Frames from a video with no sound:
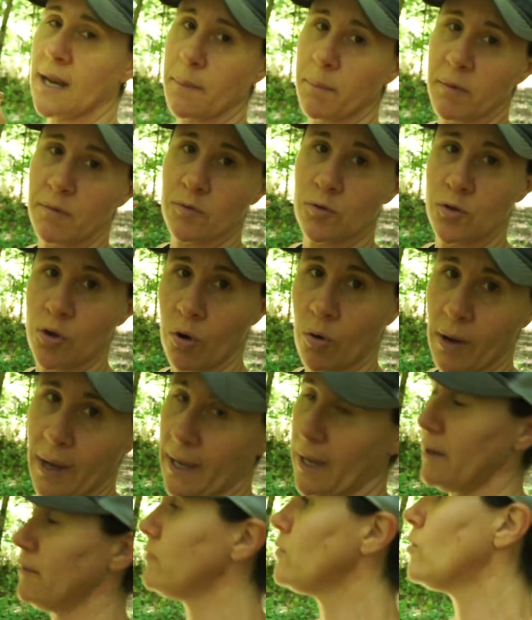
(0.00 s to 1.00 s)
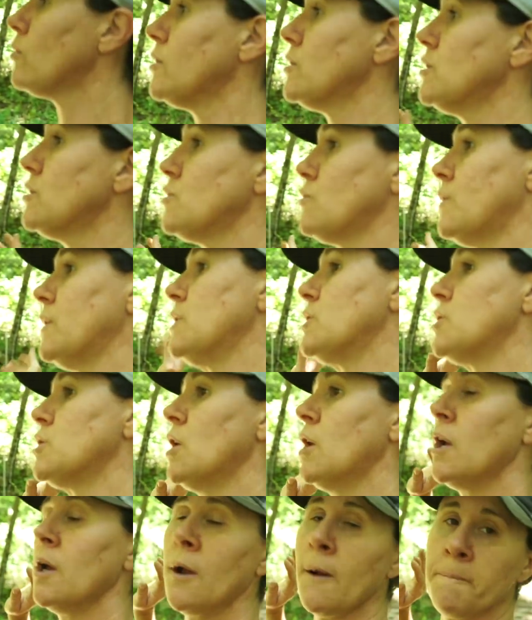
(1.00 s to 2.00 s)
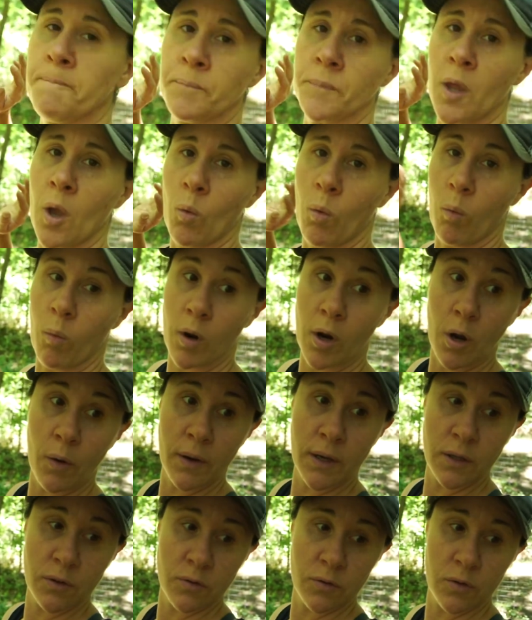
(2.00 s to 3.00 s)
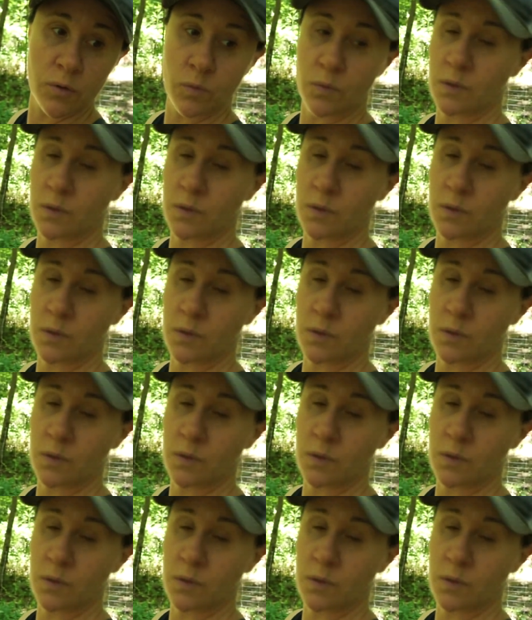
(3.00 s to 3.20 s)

up if you don't have corners, which when we're going through the